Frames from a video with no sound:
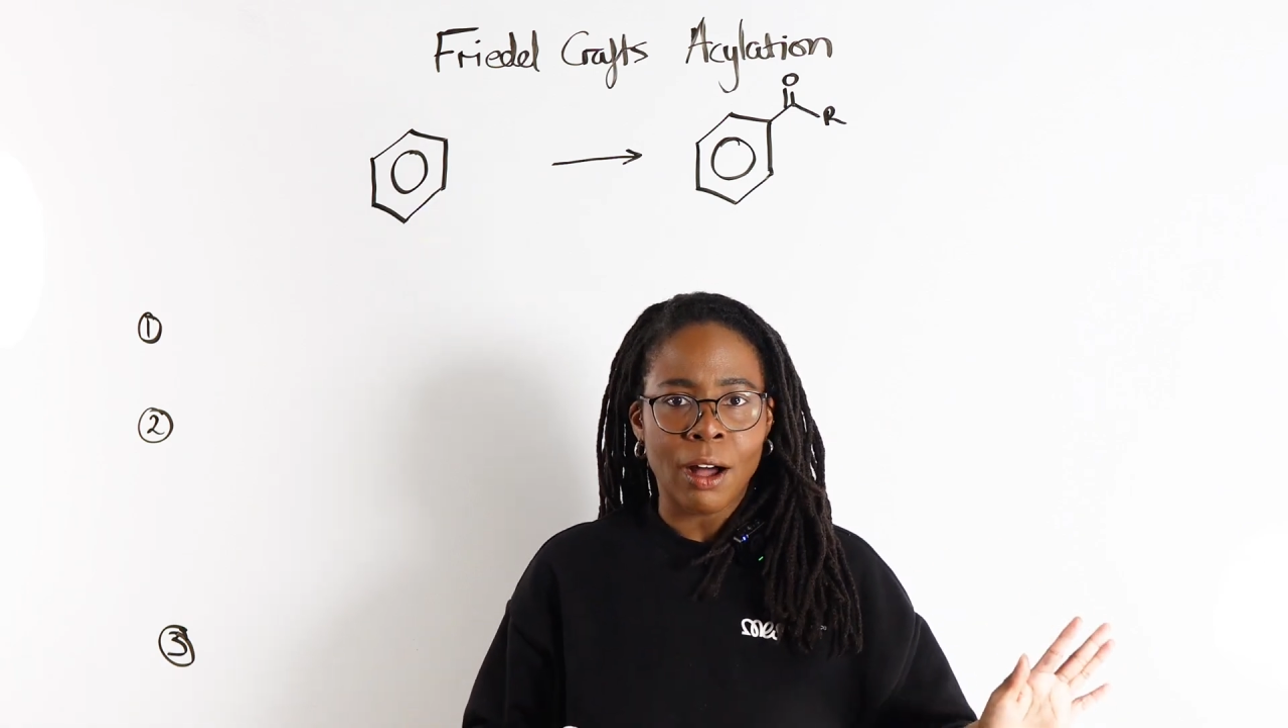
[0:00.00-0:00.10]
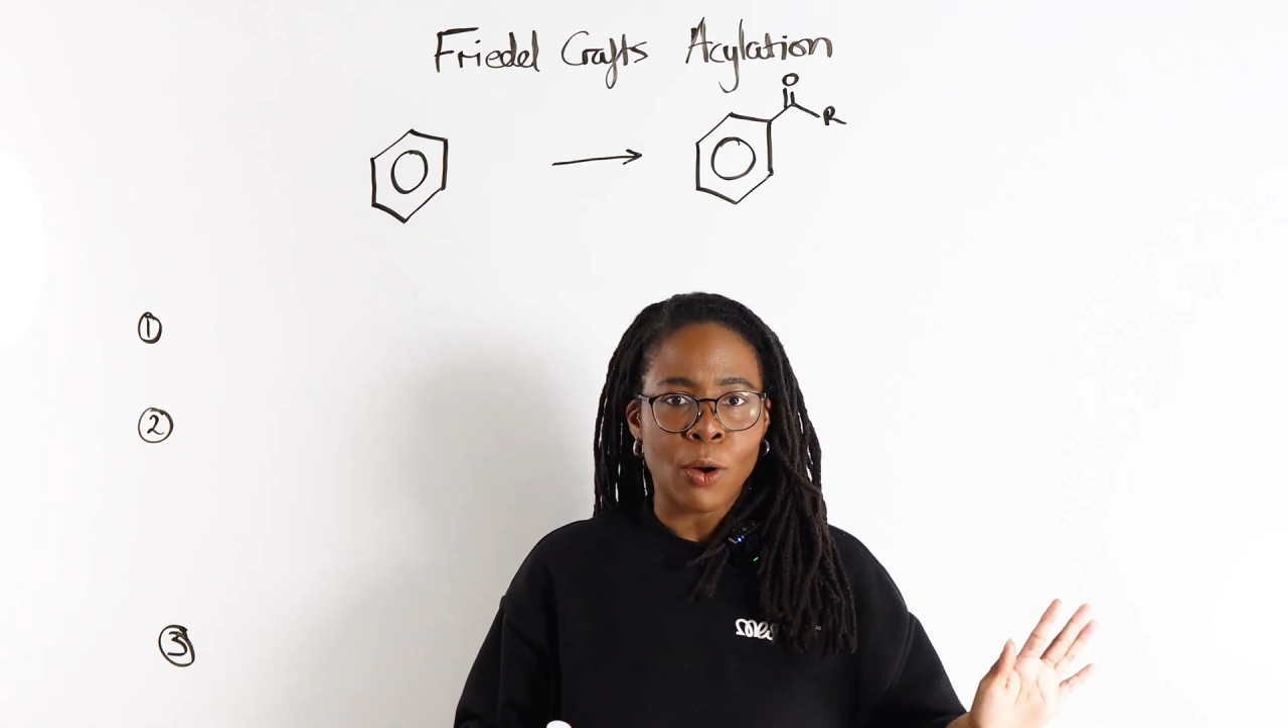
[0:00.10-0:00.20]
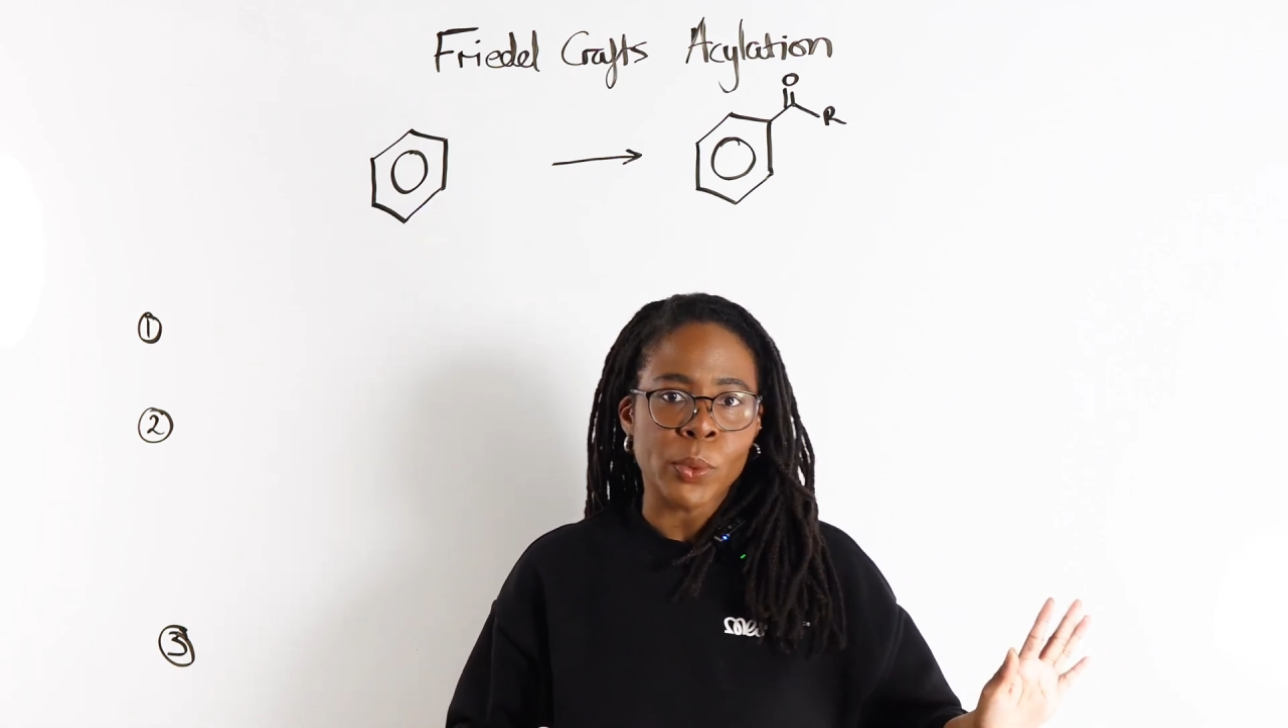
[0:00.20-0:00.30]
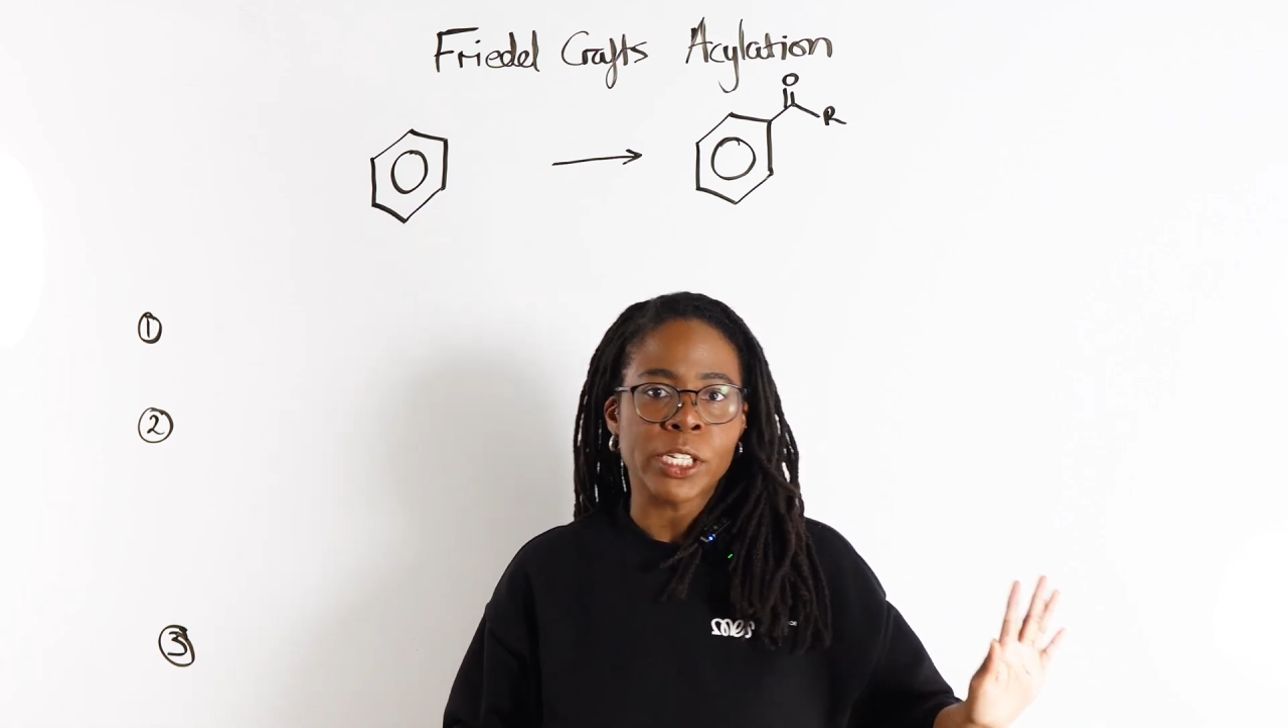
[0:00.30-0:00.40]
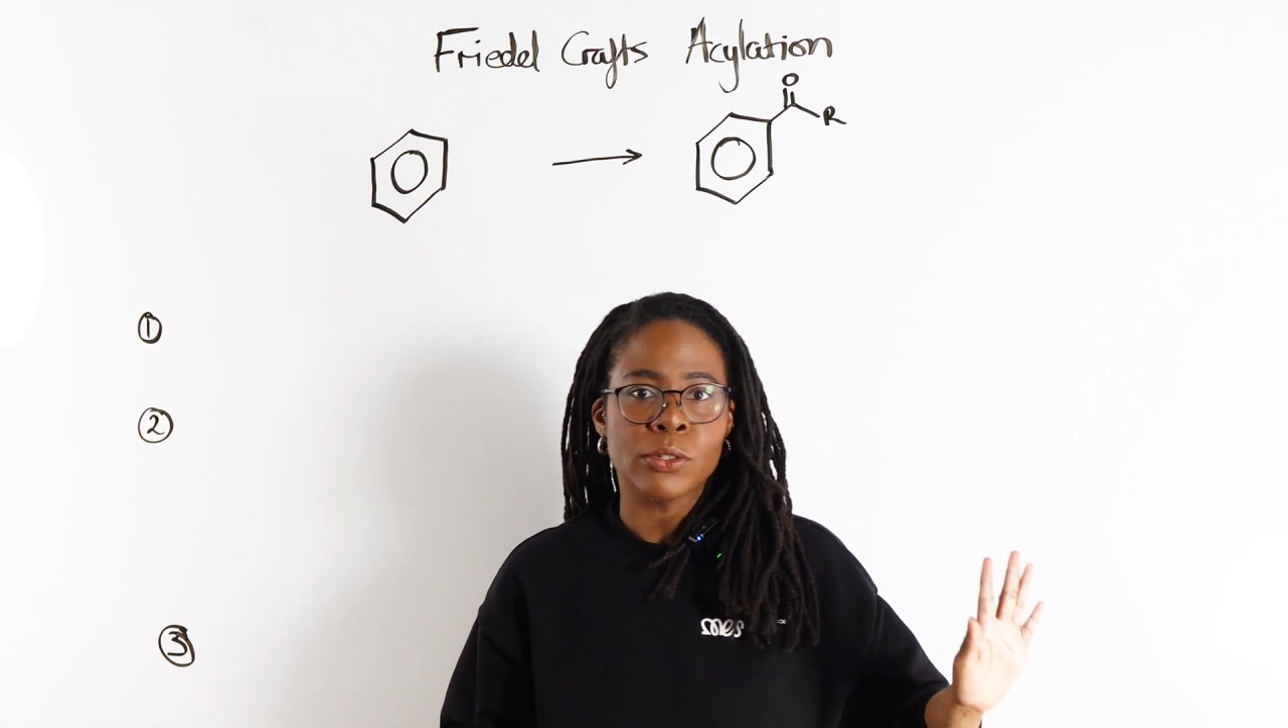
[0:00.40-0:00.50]
are
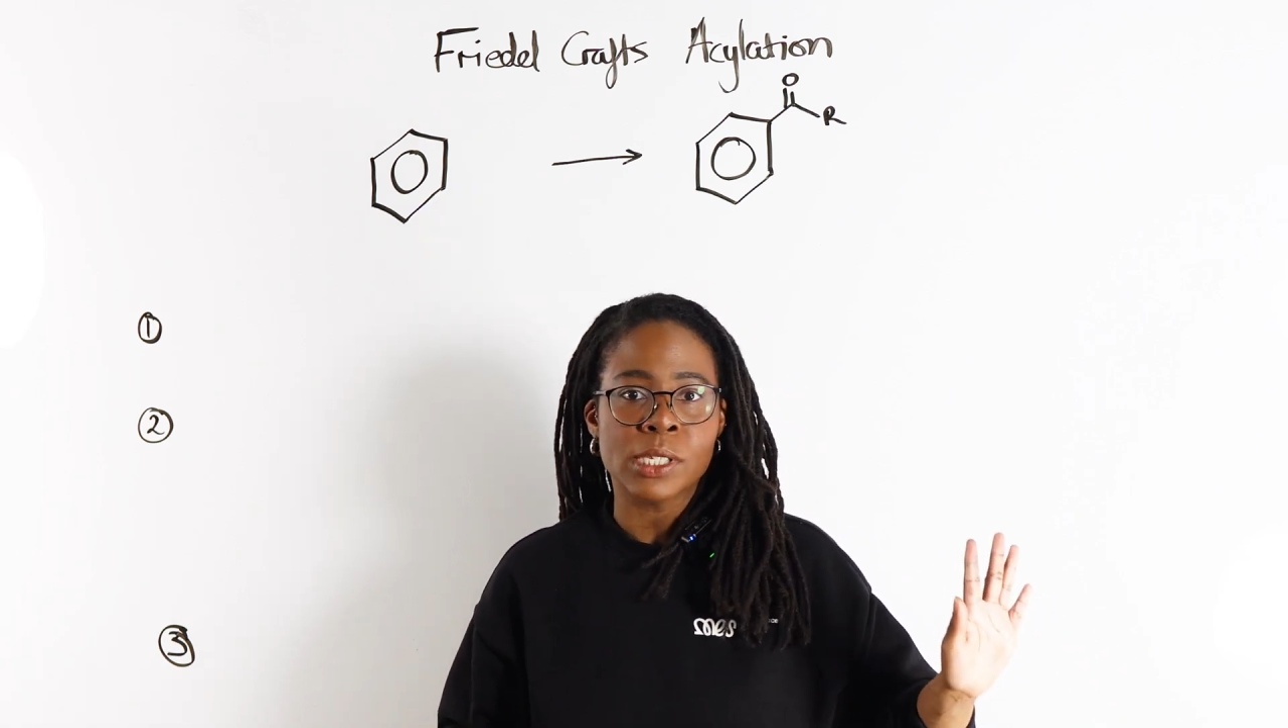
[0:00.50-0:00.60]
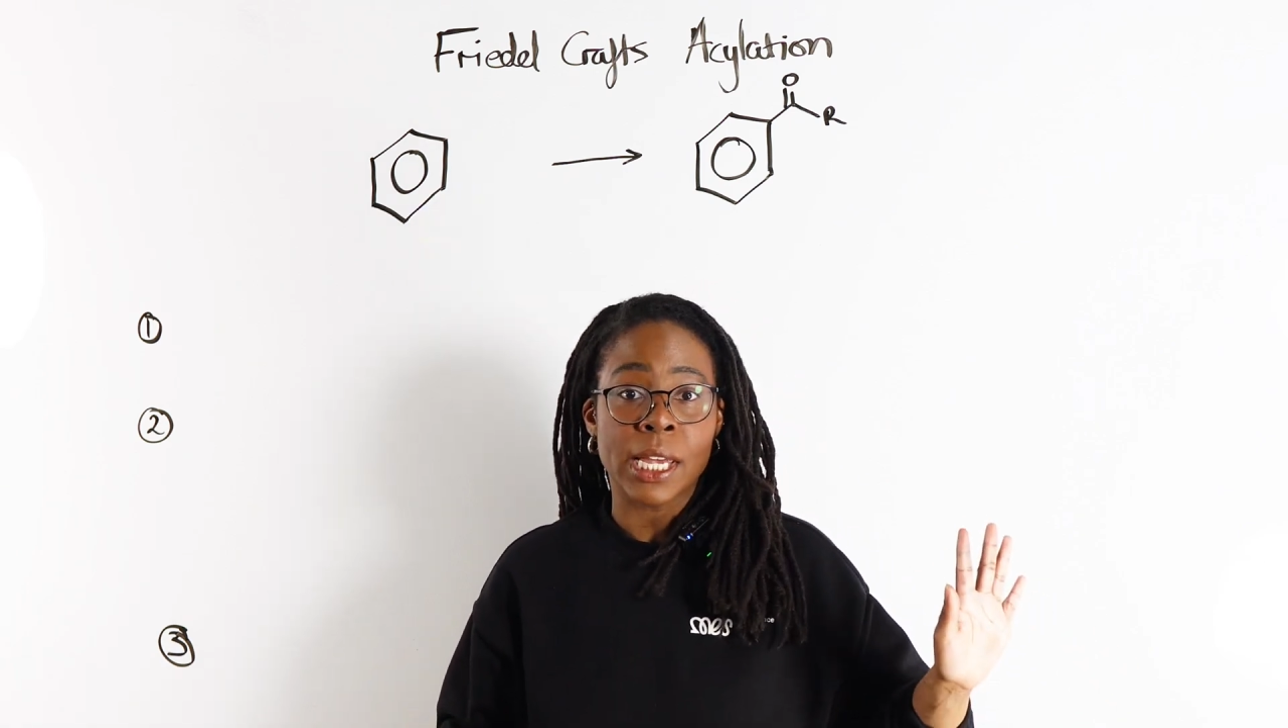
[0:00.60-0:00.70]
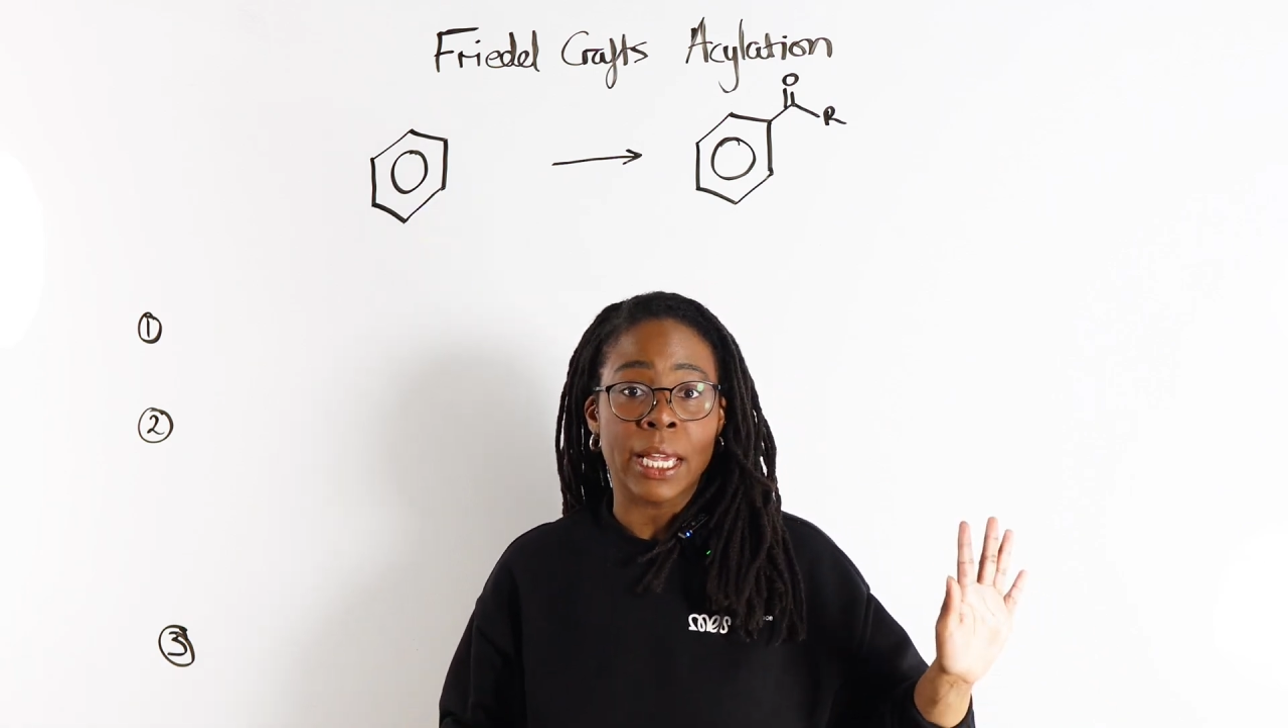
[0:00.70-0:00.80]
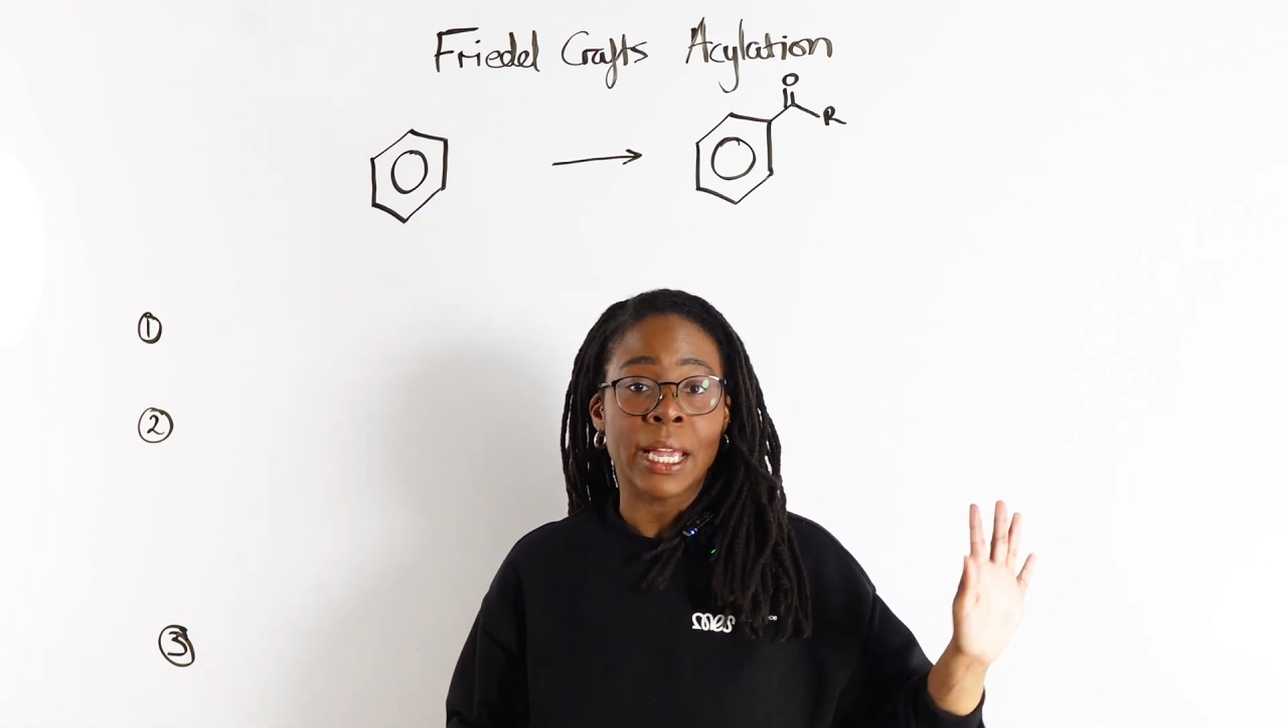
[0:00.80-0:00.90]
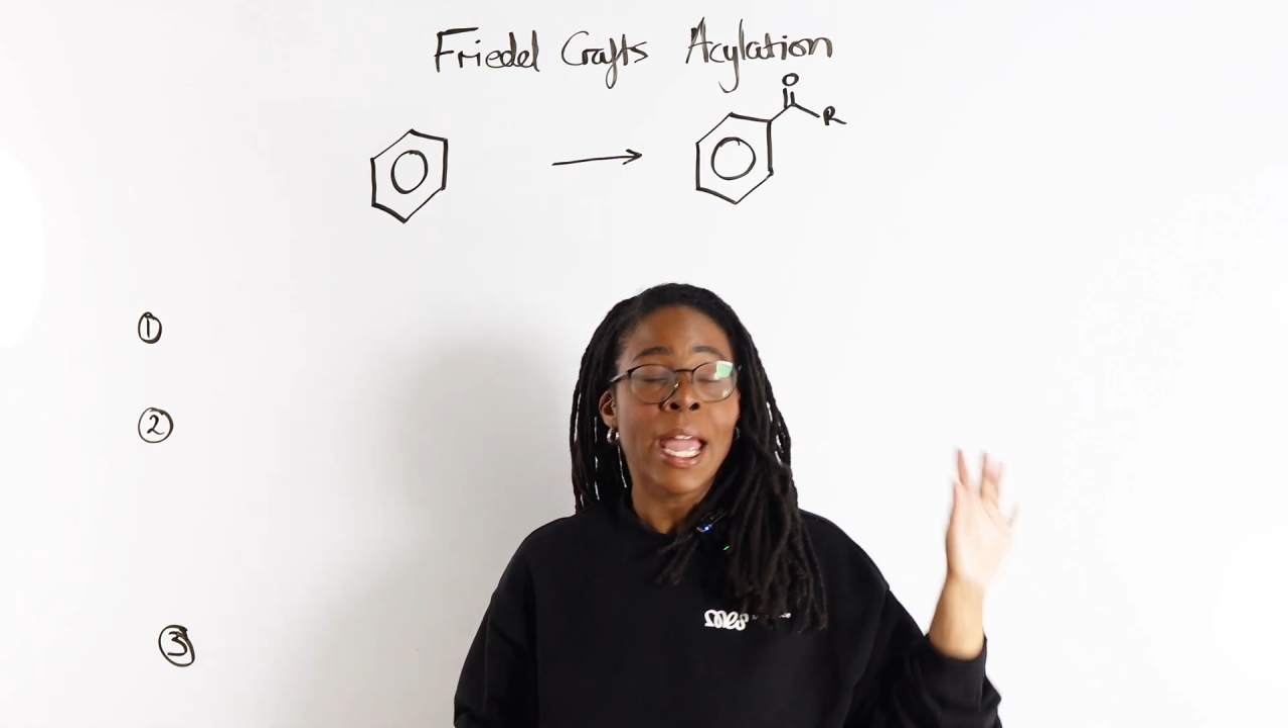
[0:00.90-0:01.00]
we
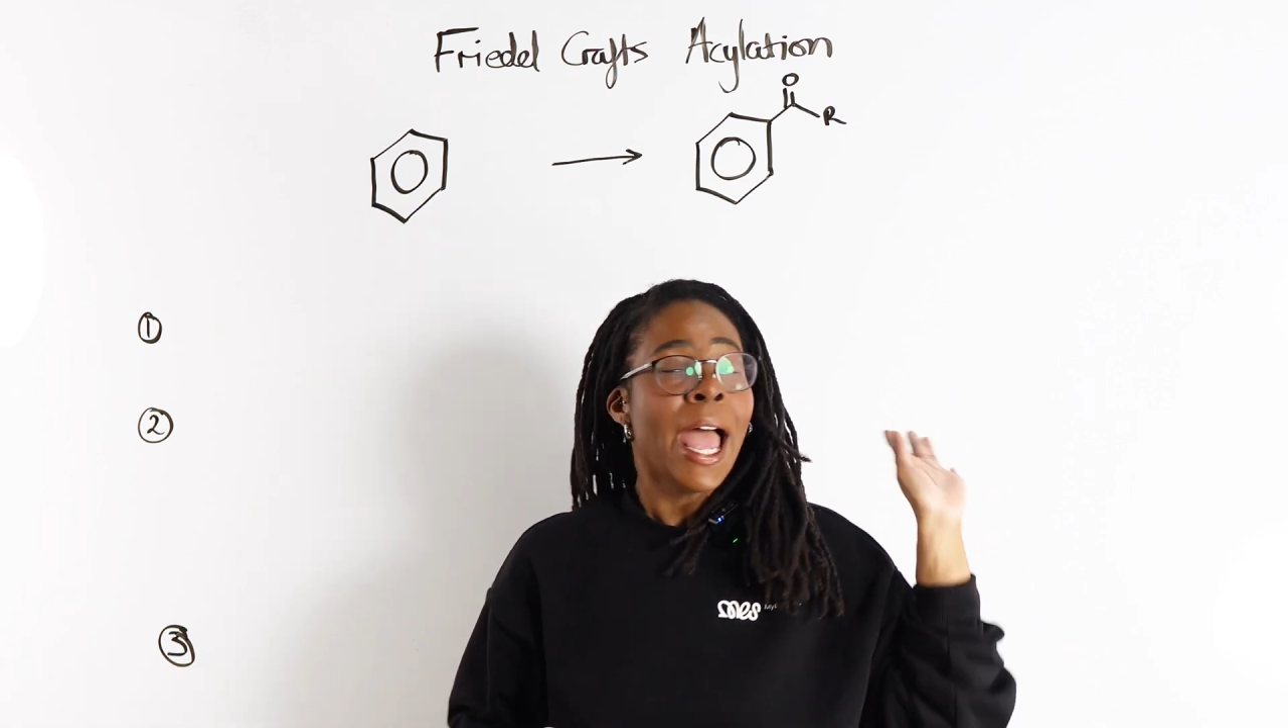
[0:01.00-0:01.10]
using?